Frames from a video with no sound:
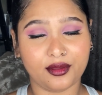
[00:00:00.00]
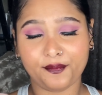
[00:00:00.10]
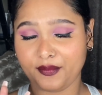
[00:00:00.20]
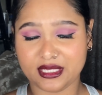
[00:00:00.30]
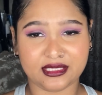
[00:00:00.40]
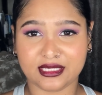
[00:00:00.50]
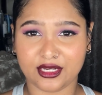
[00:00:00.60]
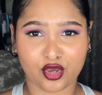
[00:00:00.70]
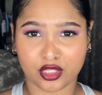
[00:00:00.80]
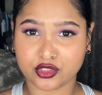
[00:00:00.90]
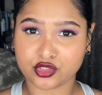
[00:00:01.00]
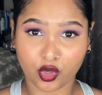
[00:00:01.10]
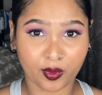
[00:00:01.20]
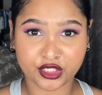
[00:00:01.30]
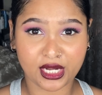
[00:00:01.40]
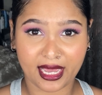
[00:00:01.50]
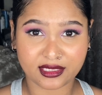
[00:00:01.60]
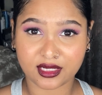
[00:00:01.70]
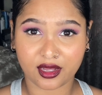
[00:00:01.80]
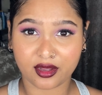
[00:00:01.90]
My skin got so much
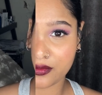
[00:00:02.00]
lighter.